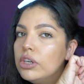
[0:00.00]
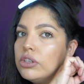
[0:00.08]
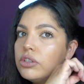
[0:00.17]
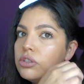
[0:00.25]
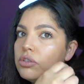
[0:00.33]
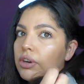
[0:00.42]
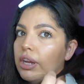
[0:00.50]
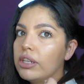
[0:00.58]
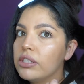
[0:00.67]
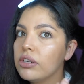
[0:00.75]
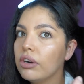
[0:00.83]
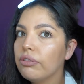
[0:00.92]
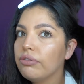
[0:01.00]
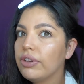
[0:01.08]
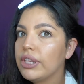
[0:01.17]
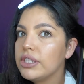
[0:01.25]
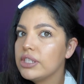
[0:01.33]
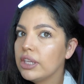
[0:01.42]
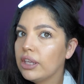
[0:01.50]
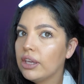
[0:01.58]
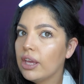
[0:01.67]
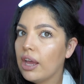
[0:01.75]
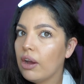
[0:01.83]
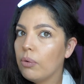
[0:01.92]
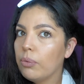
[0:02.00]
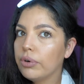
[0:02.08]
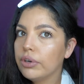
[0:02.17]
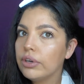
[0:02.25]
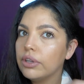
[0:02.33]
strands are facing outward.